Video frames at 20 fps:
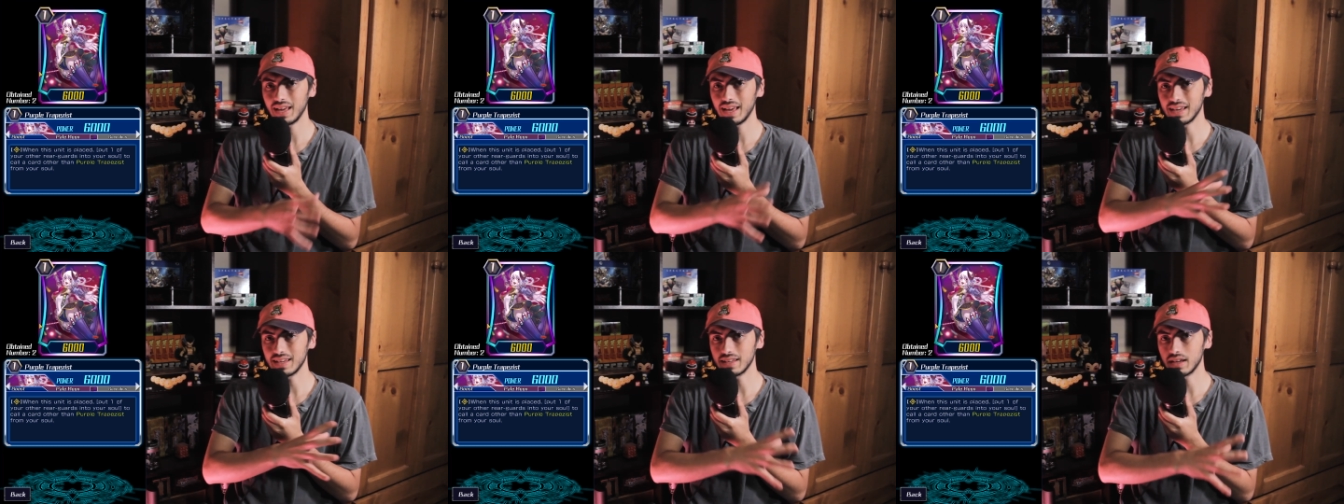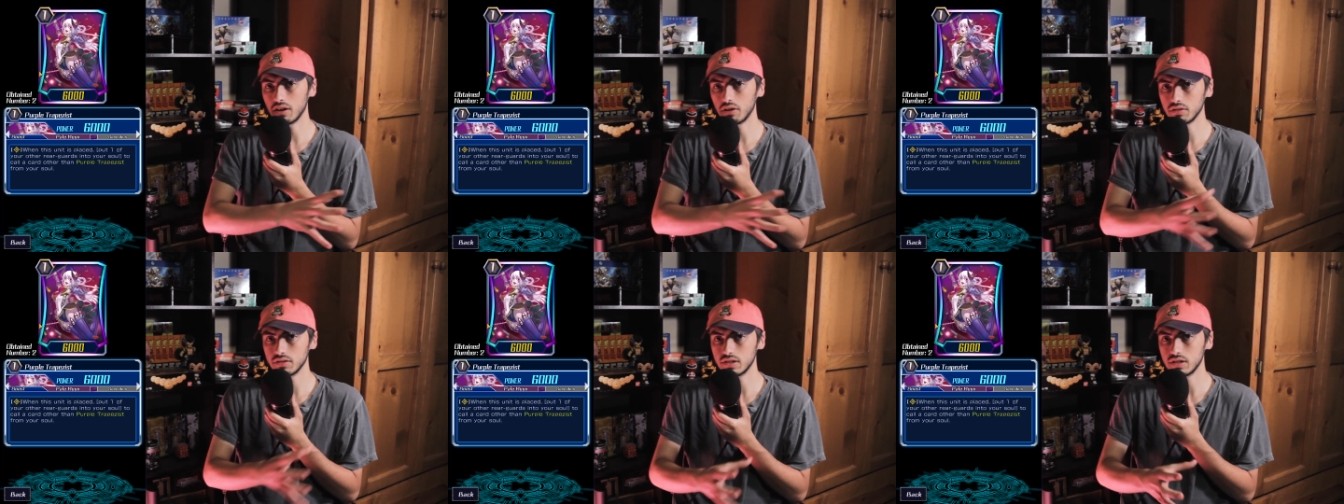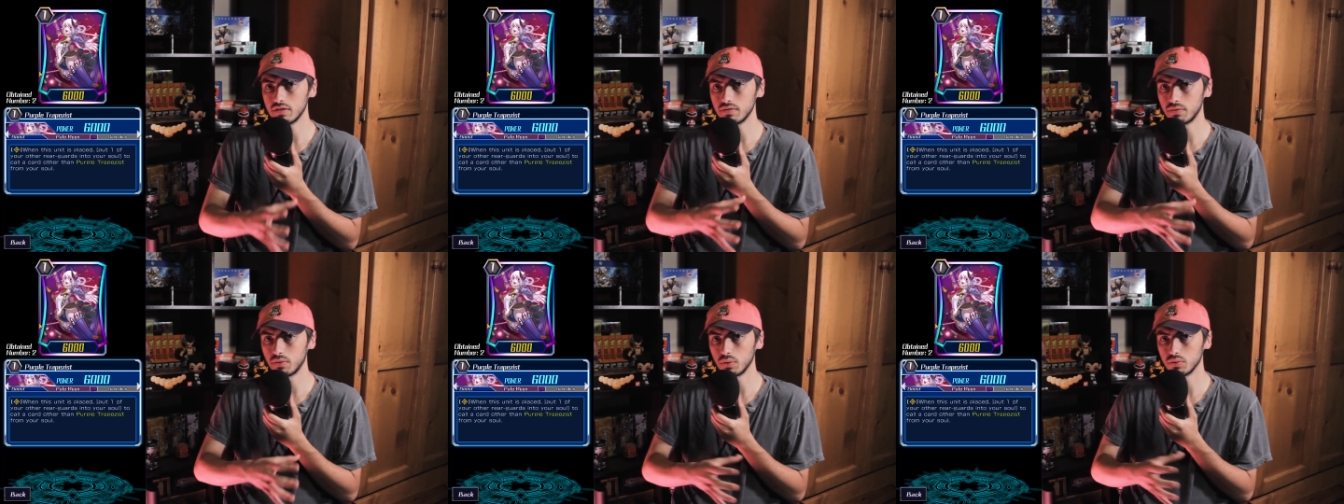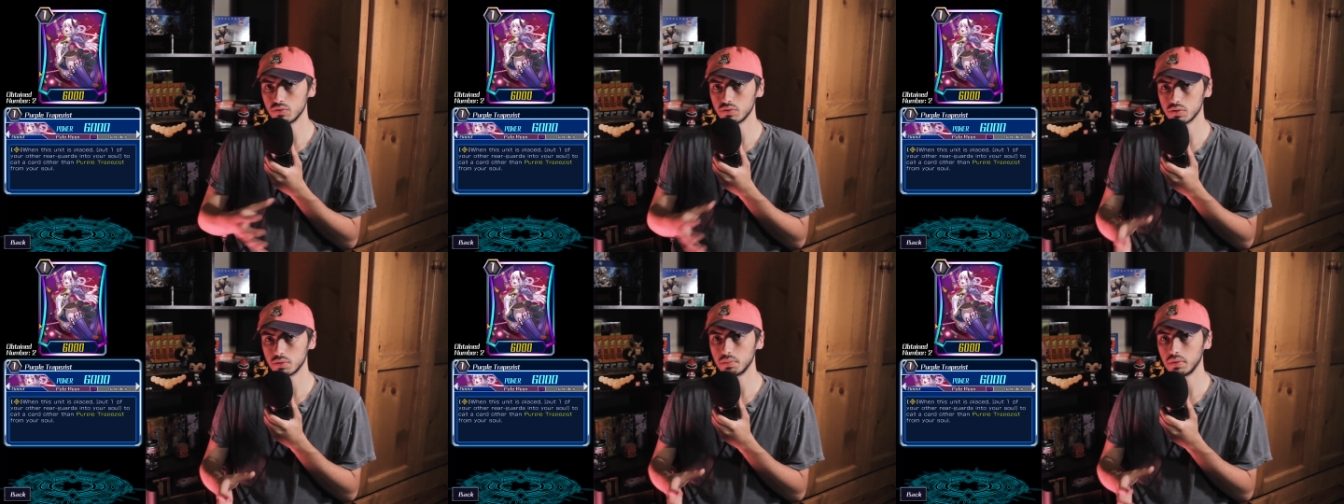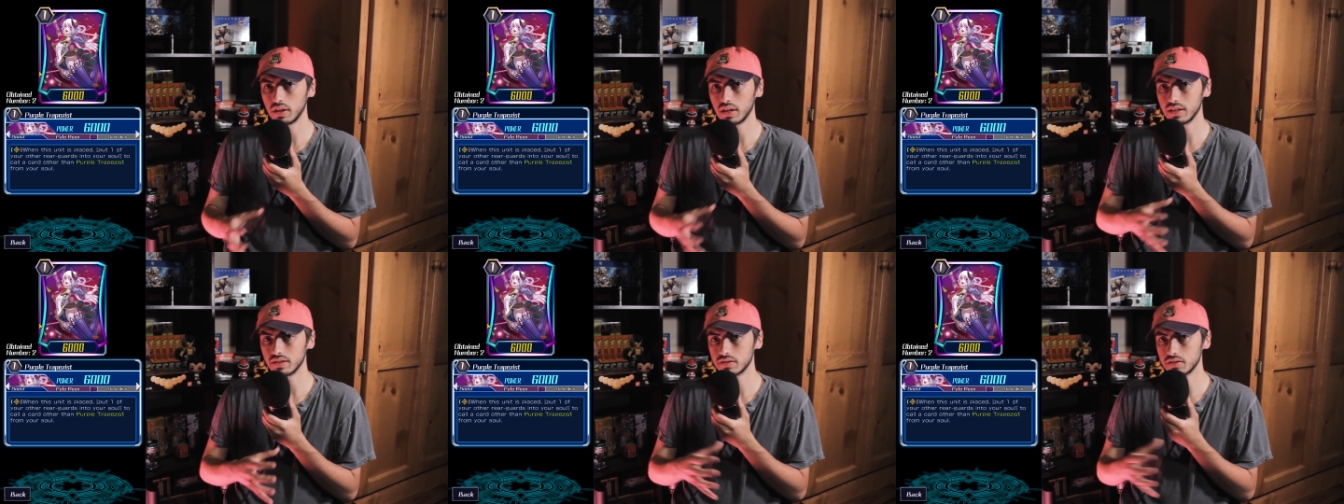a guaranteed fortress
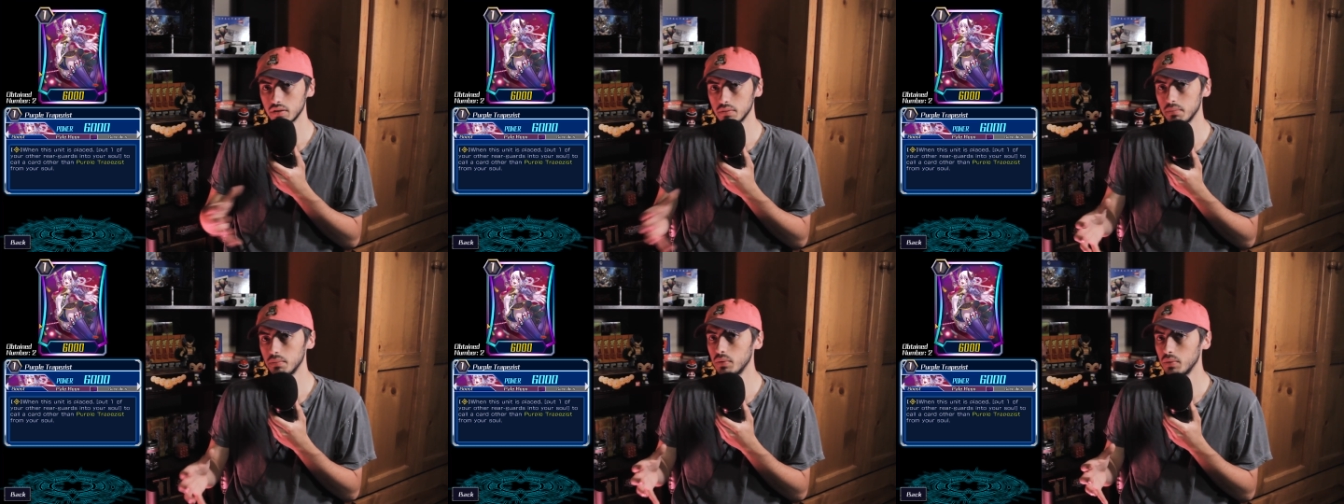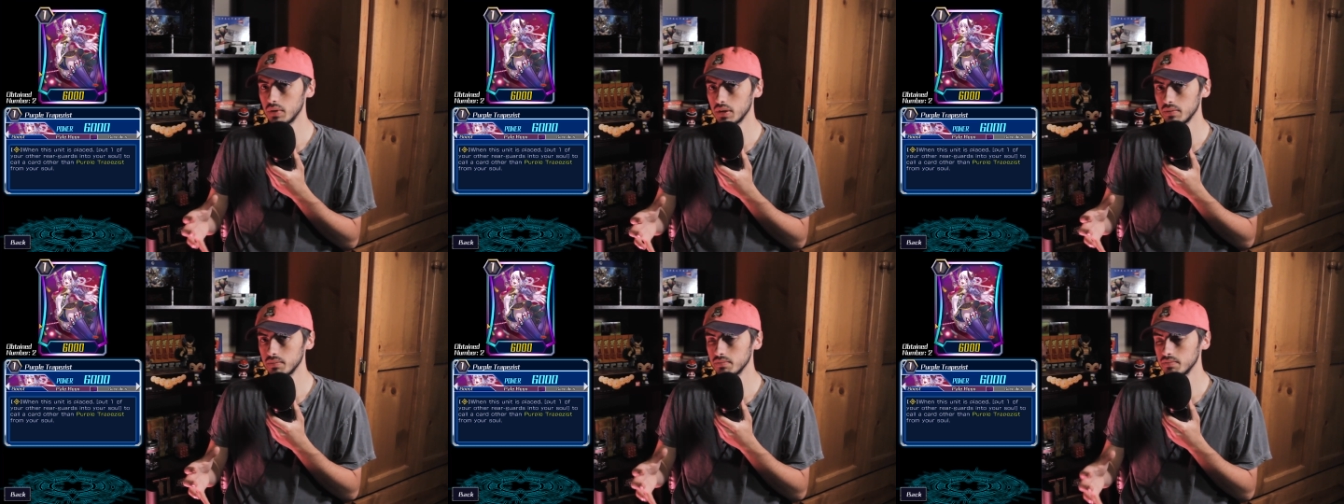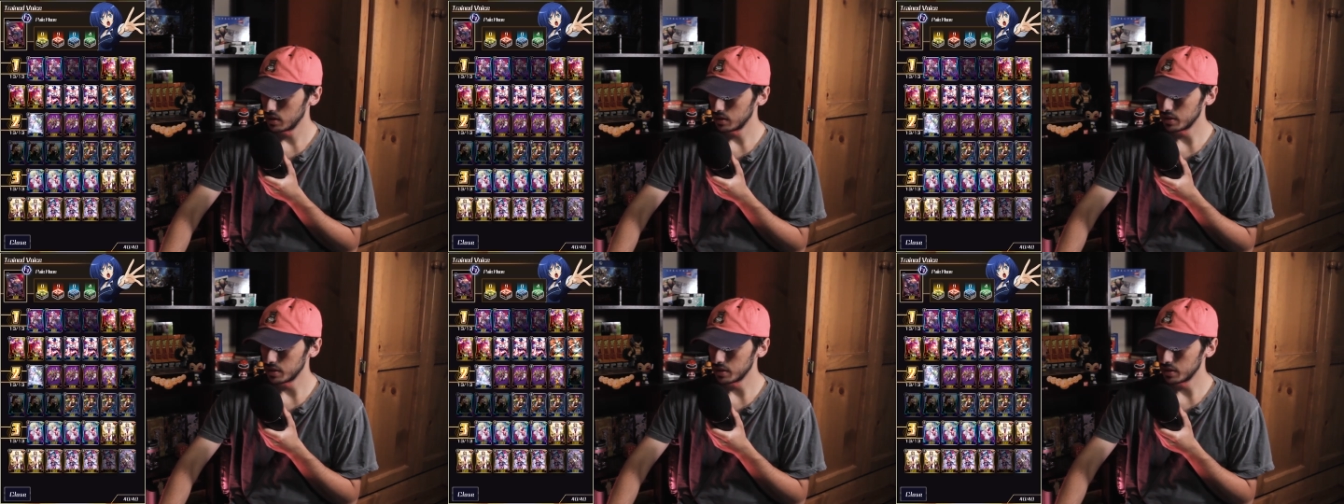play at some point.